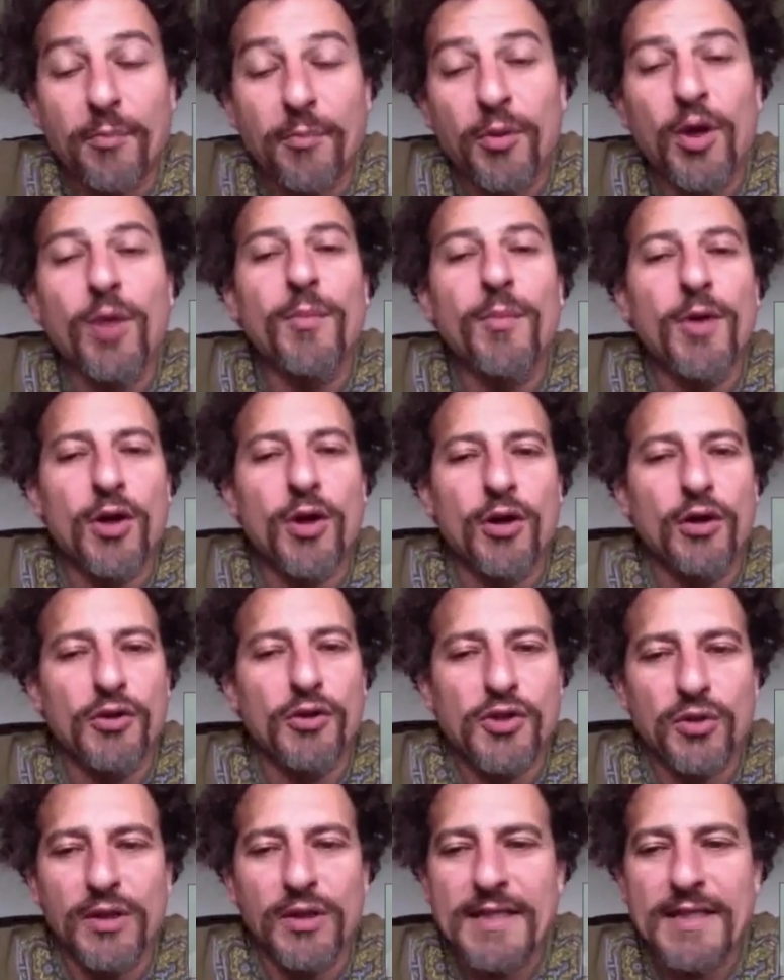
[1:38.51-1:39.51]
And the
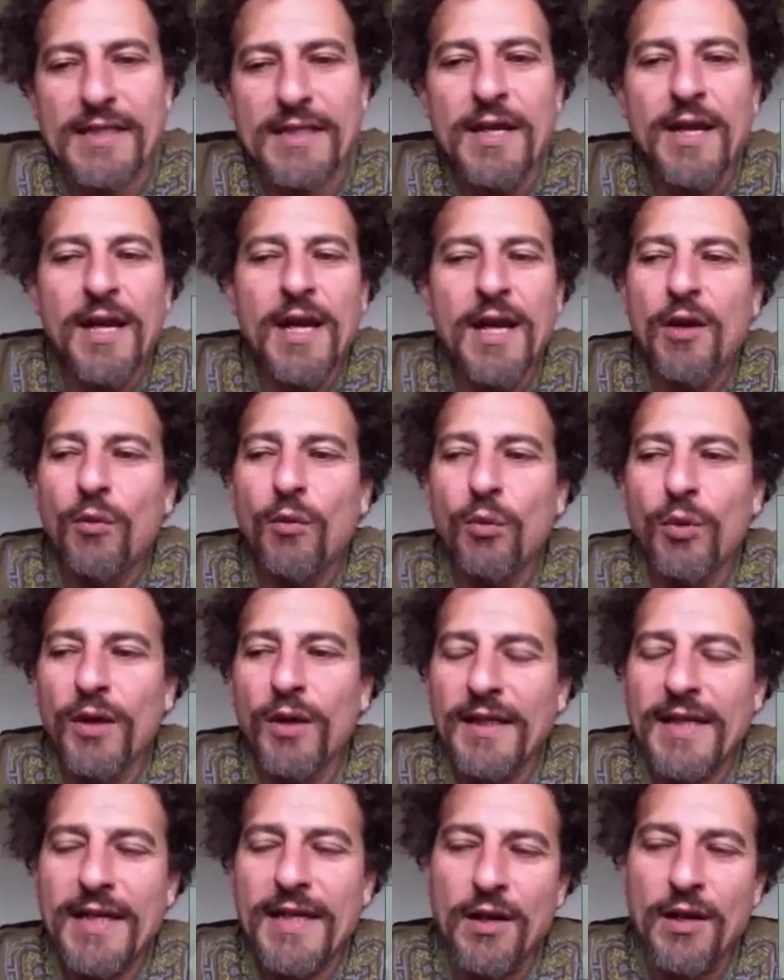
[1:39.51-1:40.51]
permaculturalists
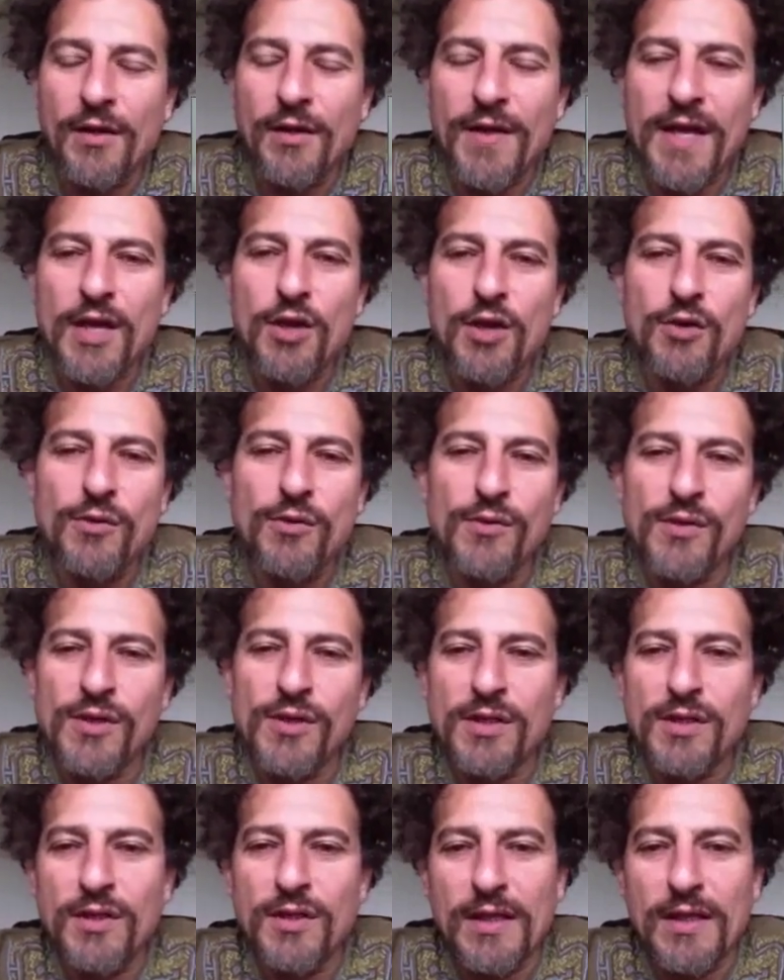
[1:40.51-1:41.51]
really, they
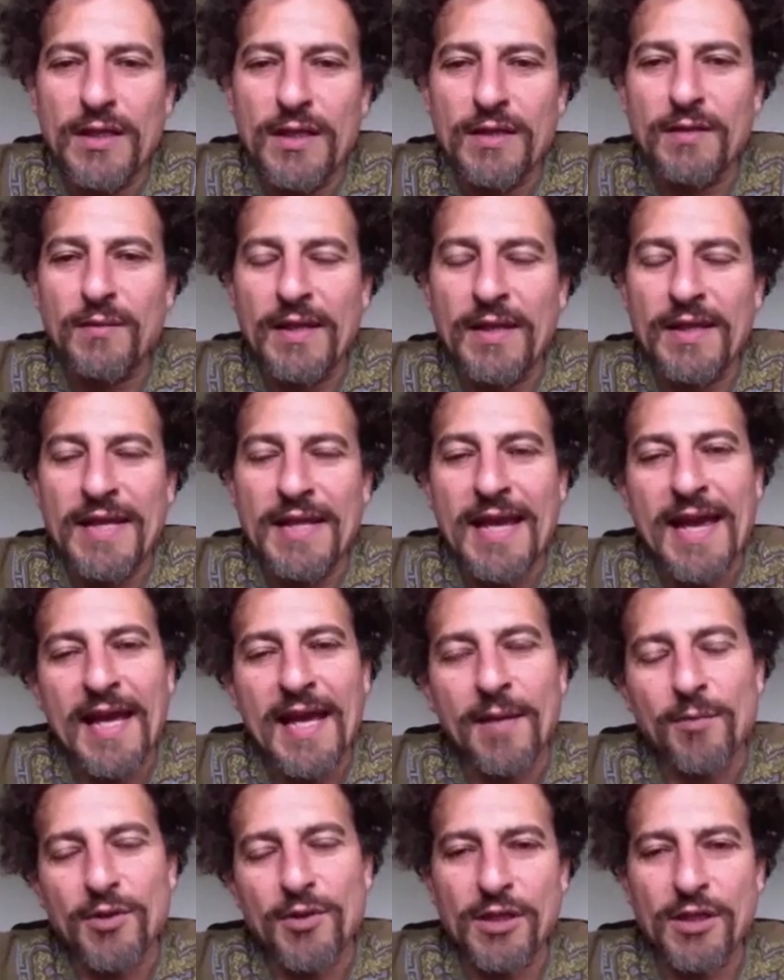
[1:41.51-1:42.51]
use
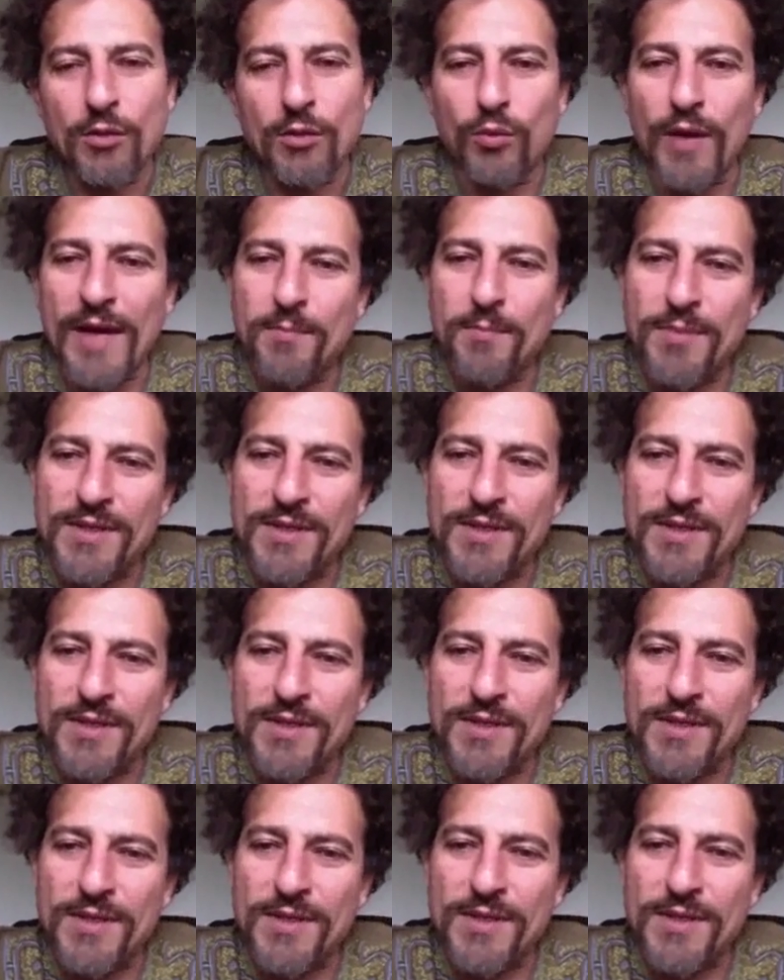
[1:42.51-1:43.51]
the animals in the right
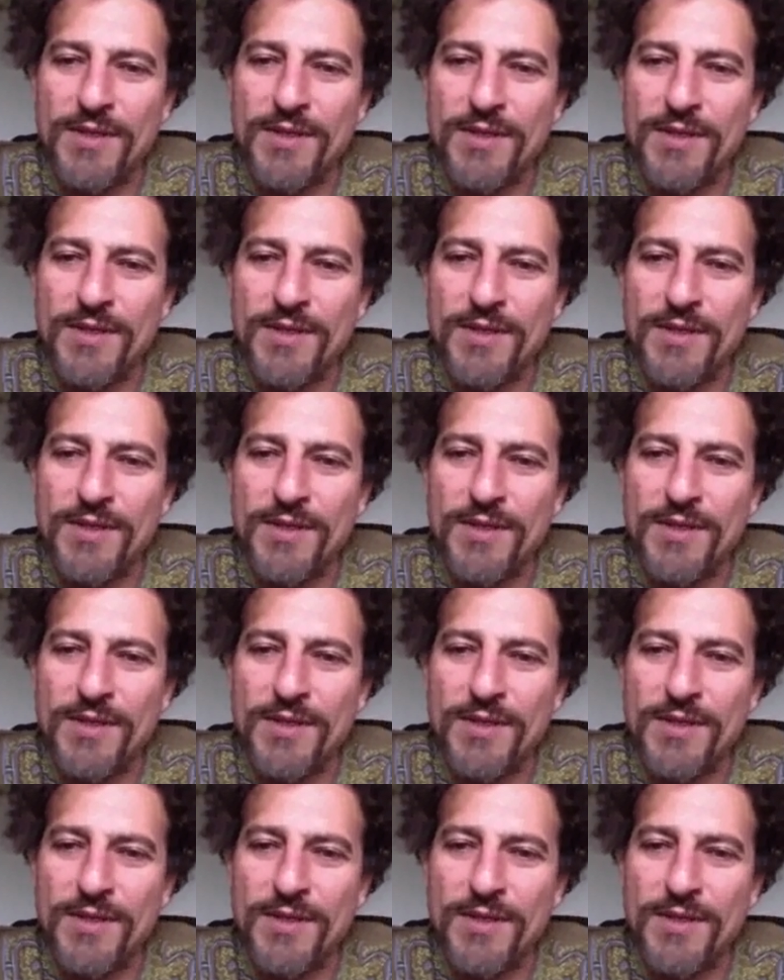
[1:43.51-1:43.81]
position.